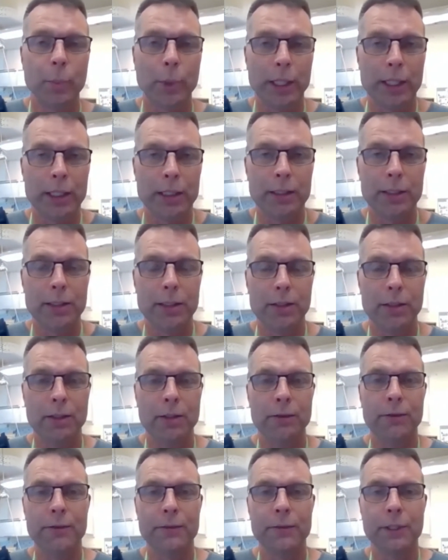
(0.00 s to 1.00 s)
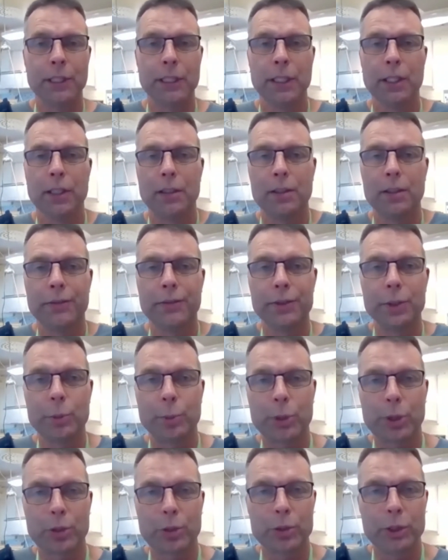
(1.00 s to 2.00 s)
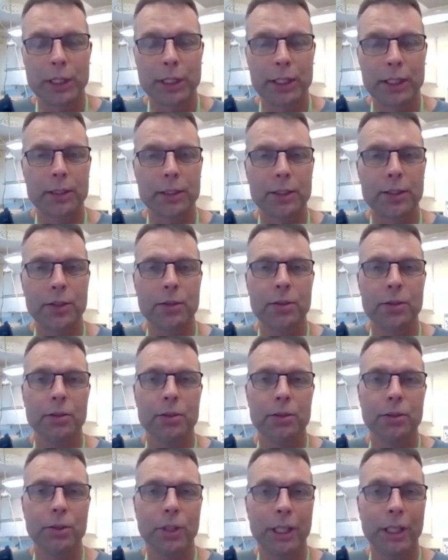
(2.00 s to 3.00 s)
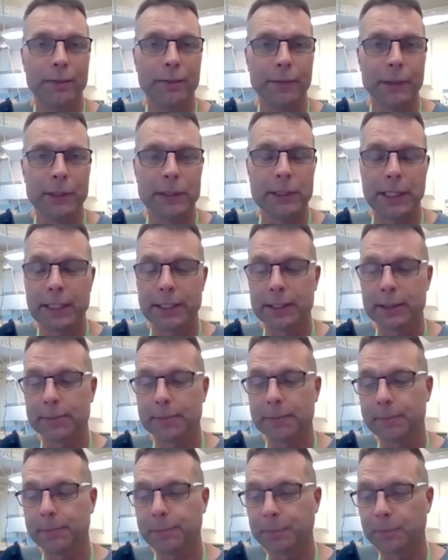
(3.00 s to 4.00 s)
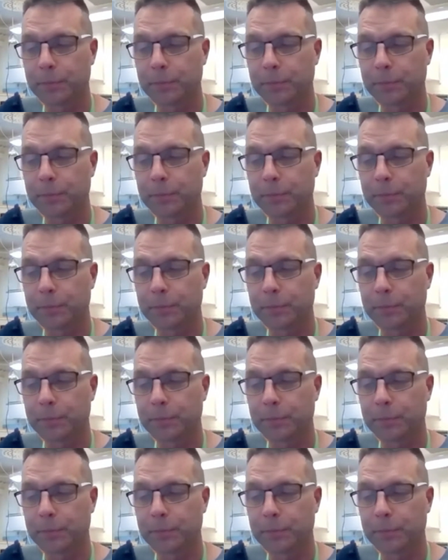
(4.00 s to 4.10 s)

parts of the project to emphasize.